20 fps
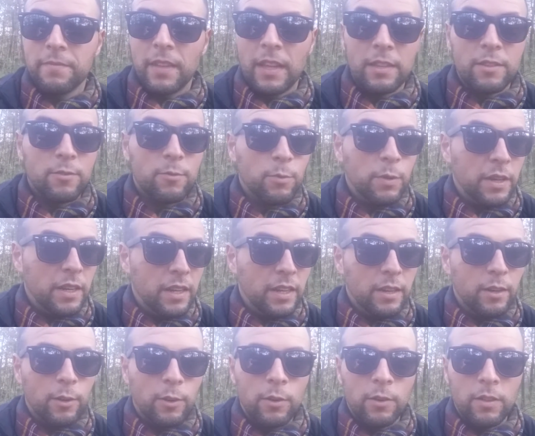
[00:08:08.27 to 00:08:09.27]
That's
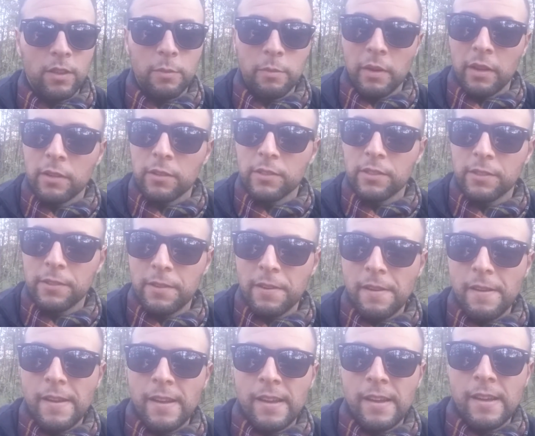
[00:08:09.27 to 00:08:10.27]
really all that matters.
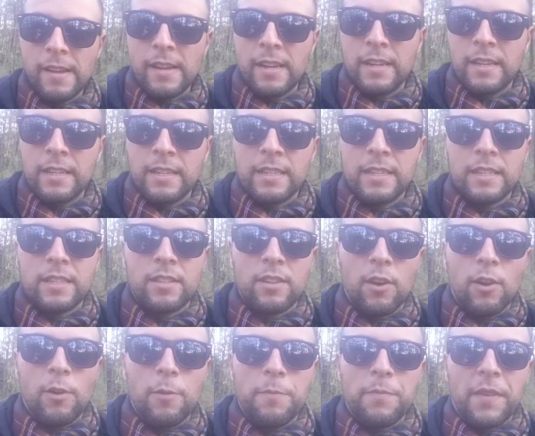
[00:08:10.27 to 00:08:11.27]

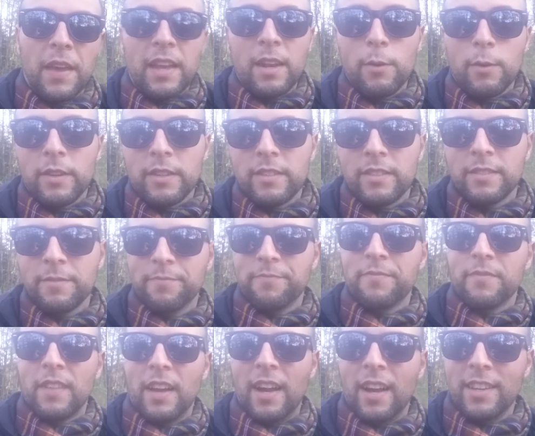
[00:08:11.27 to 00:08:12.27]
So anyways,
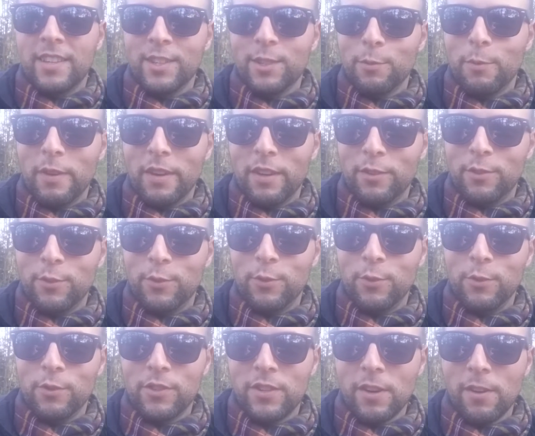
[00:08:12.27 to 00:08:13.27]
I just wanted
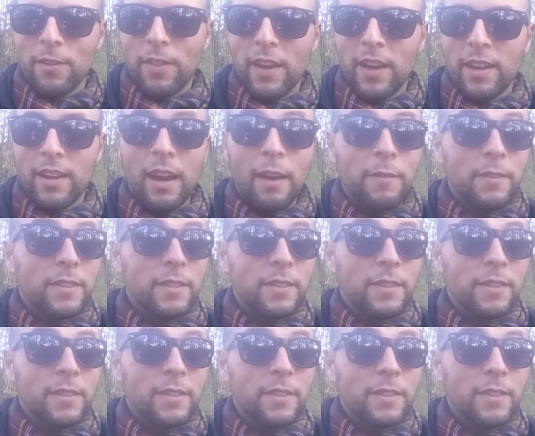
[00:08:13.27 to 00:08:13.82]
to share that.